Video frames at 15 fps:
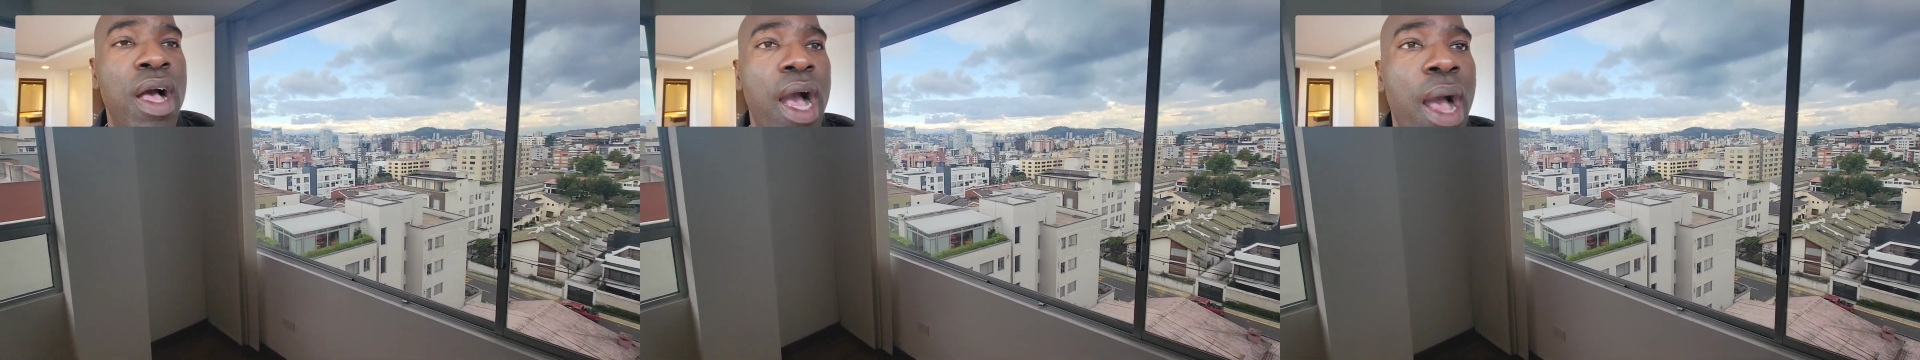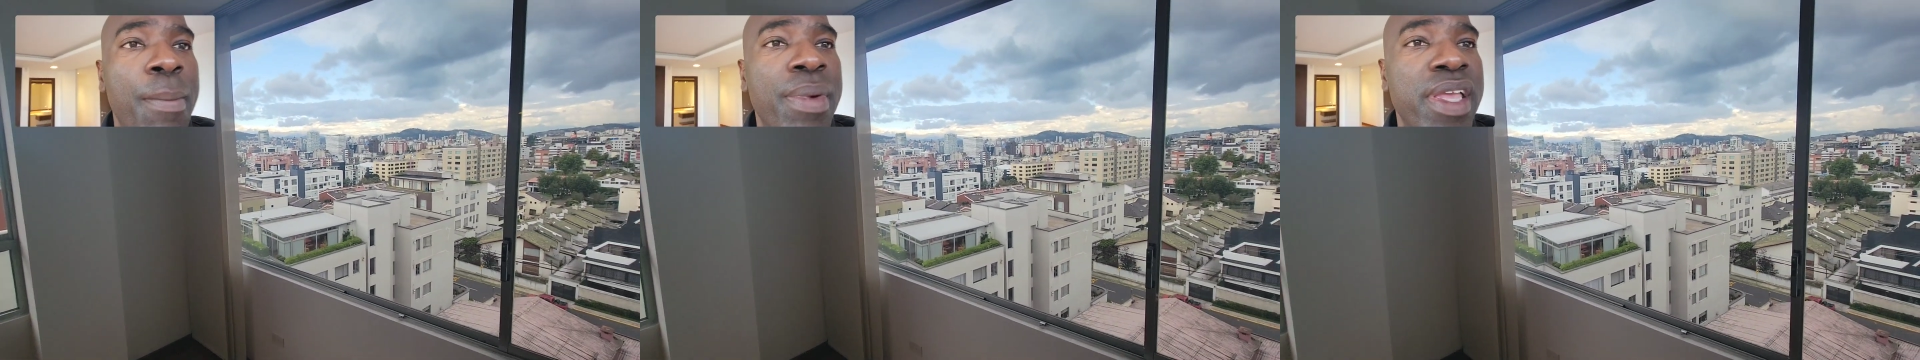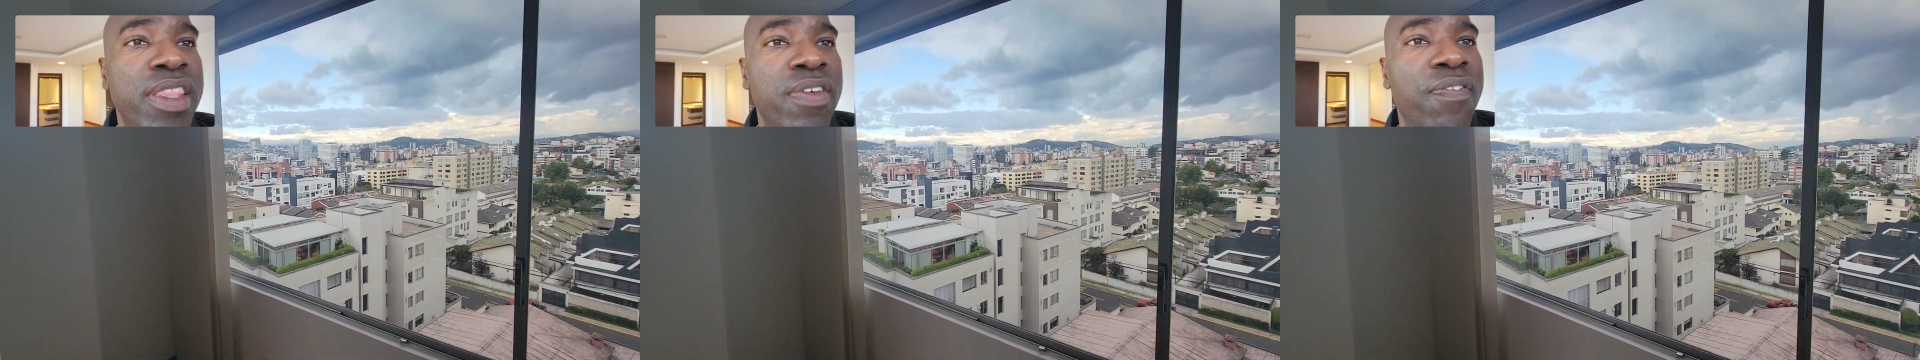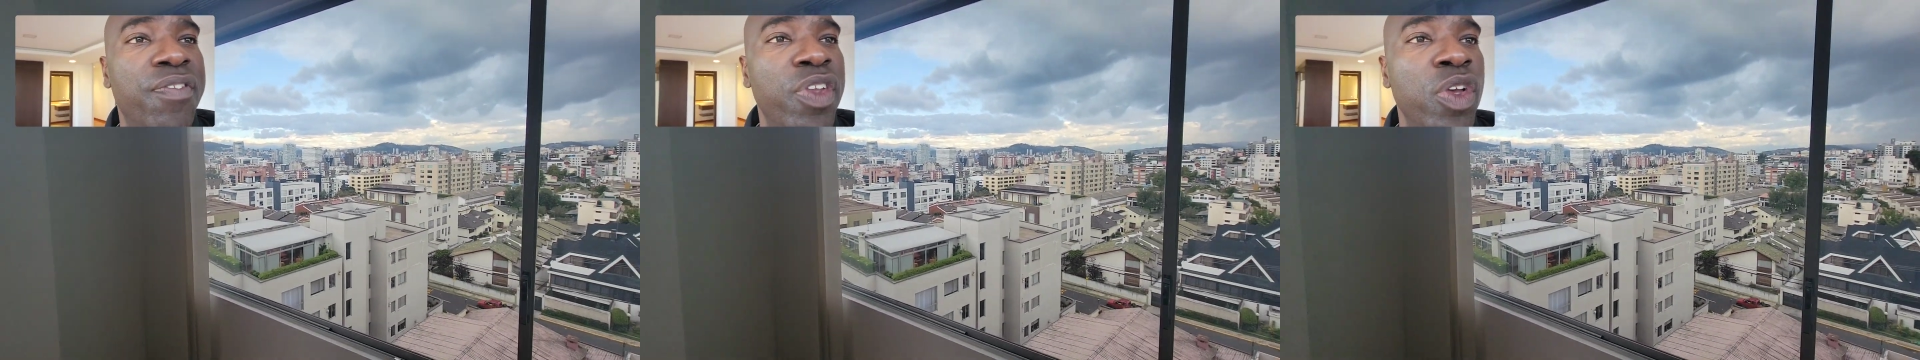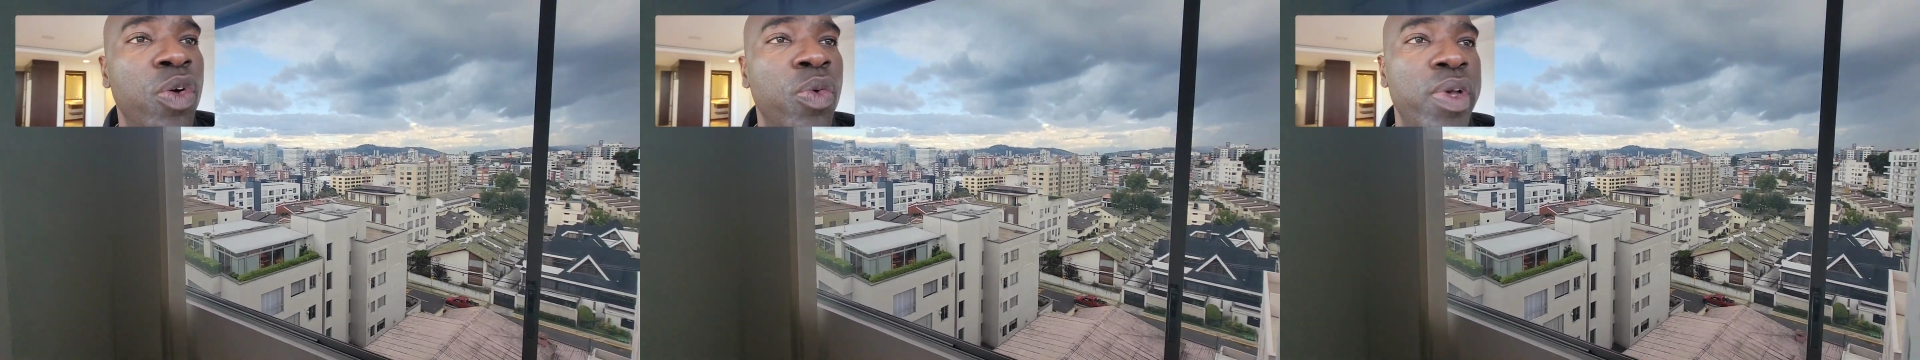I mean, the
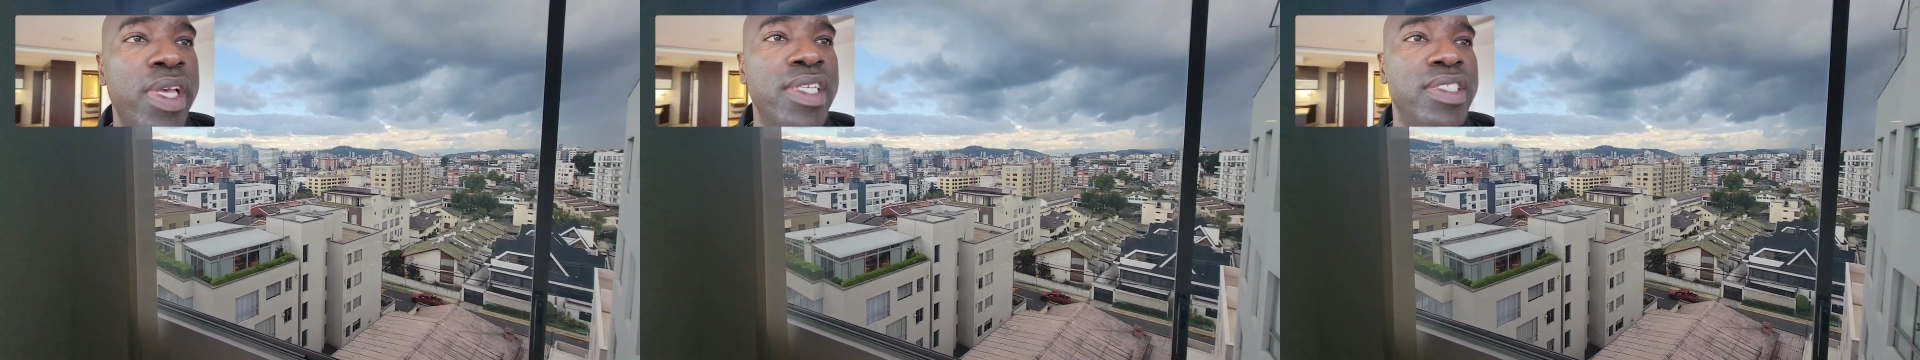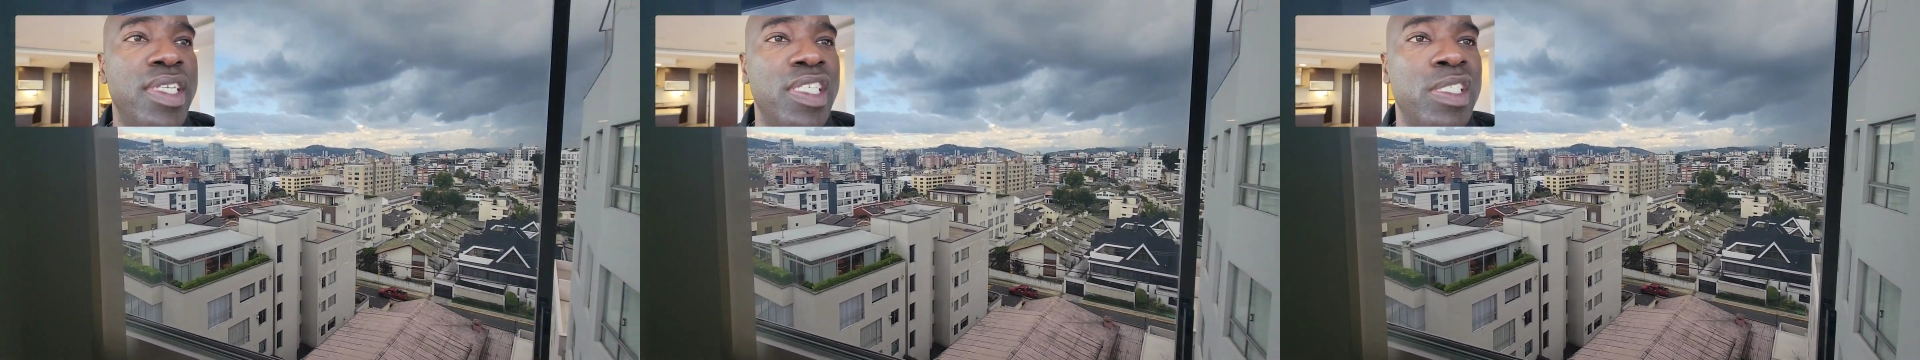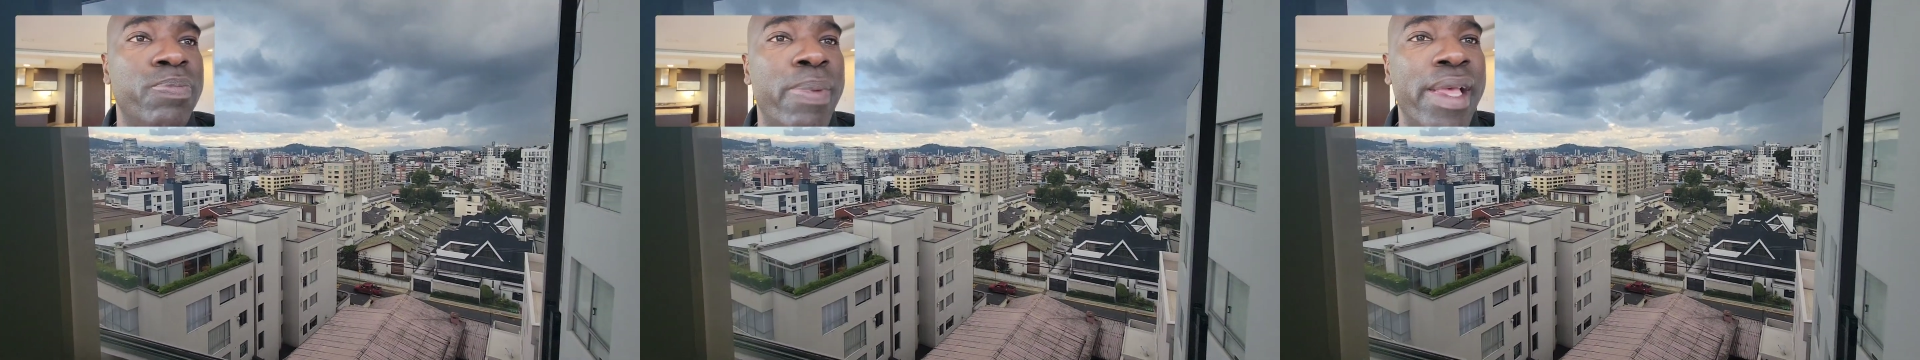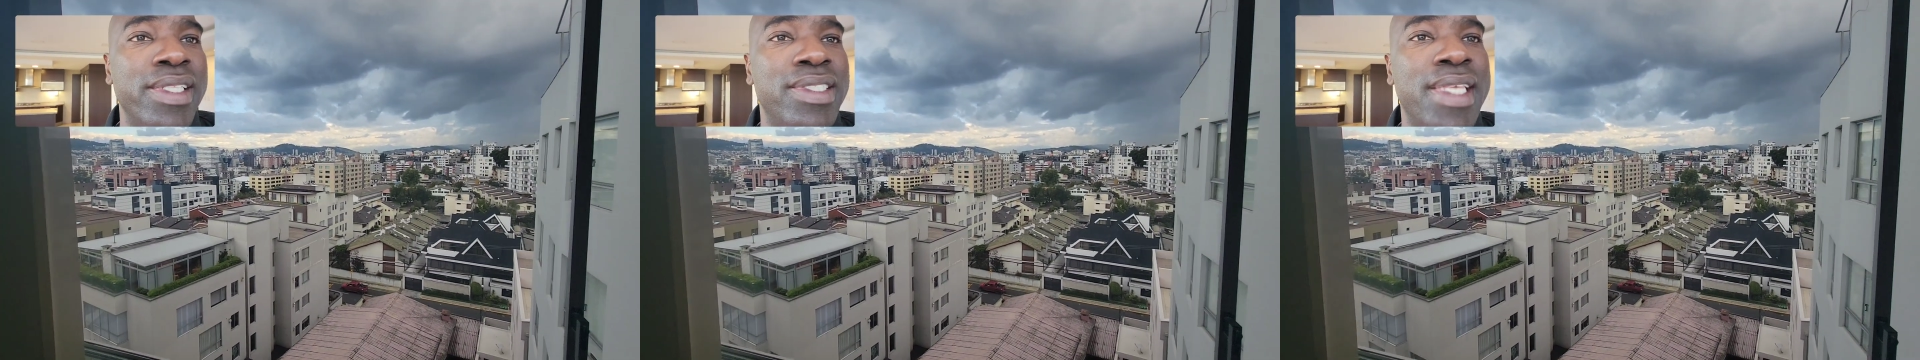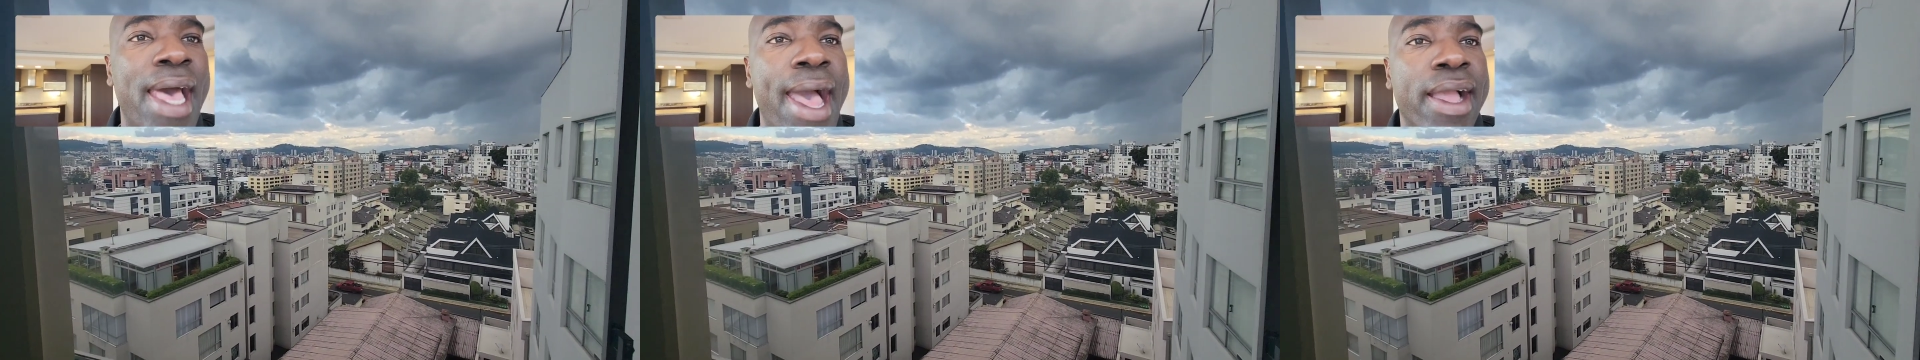view is just
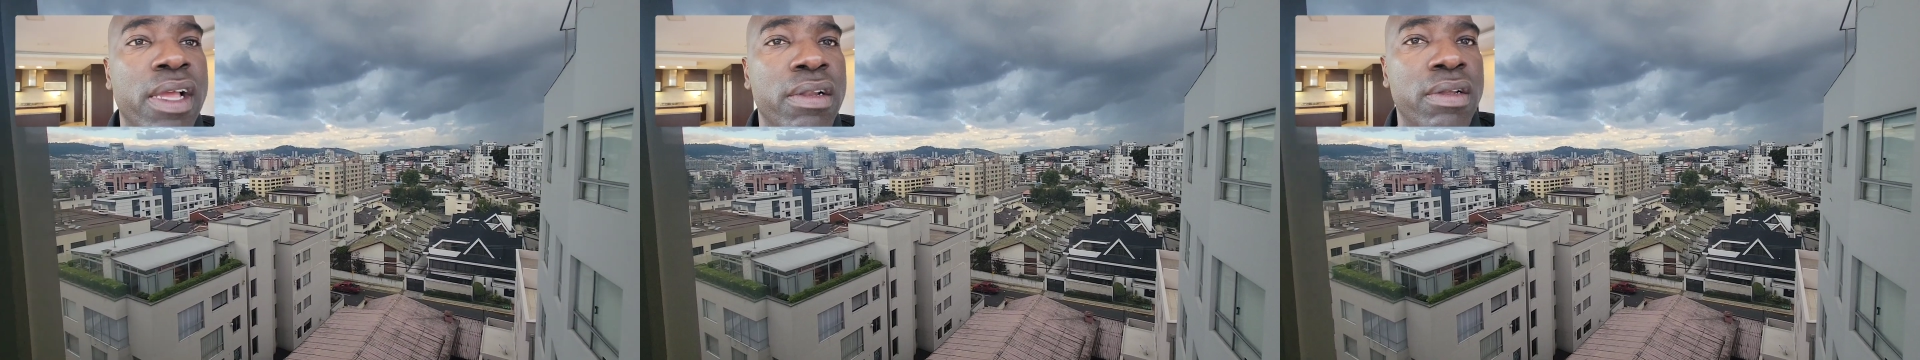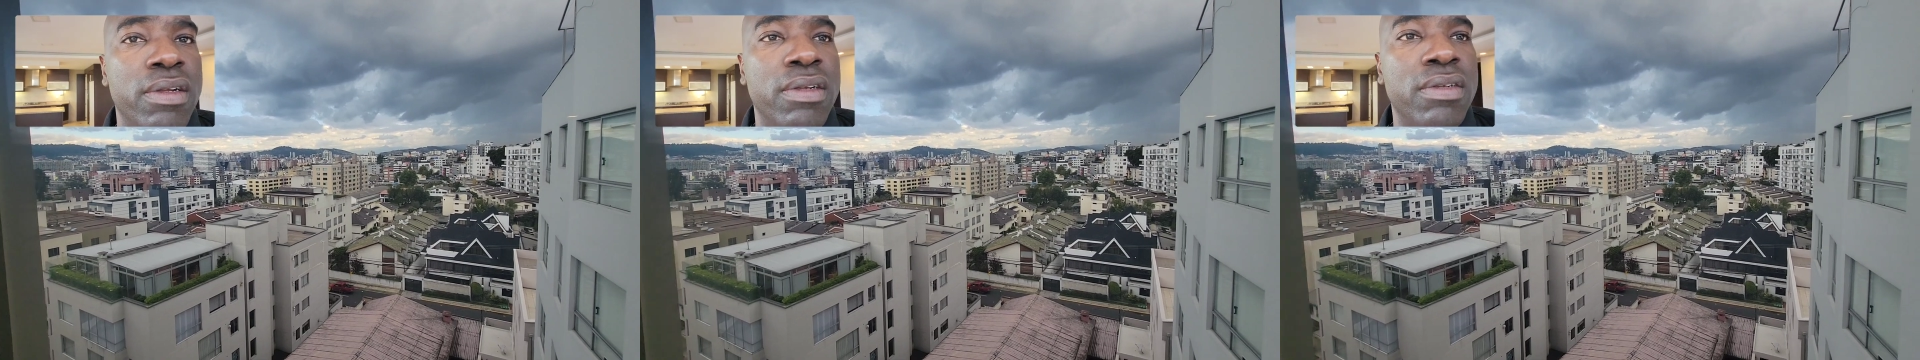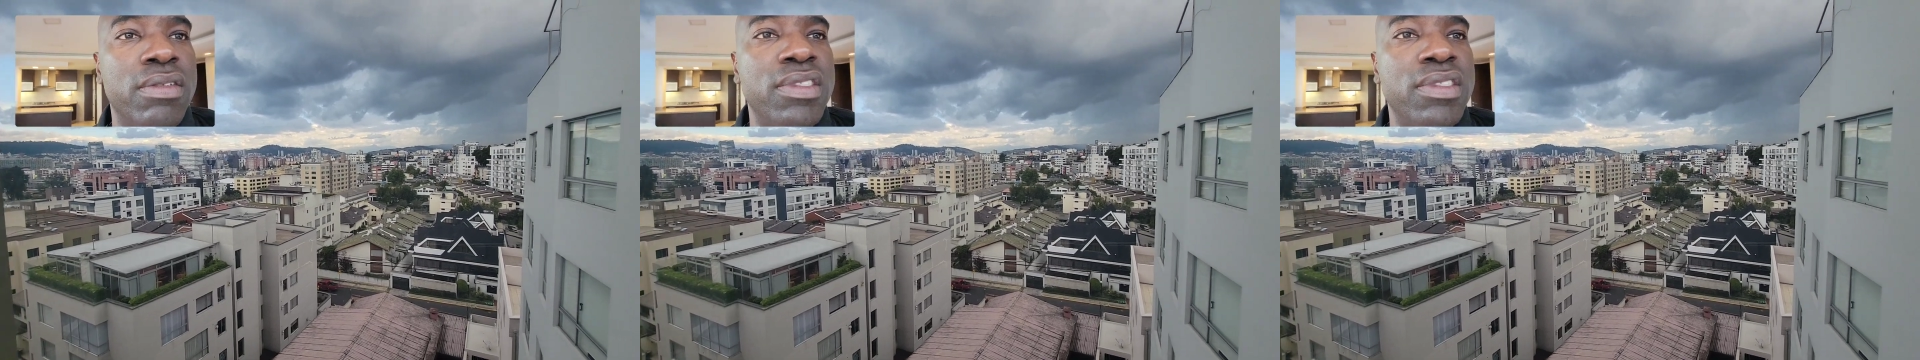spectacular.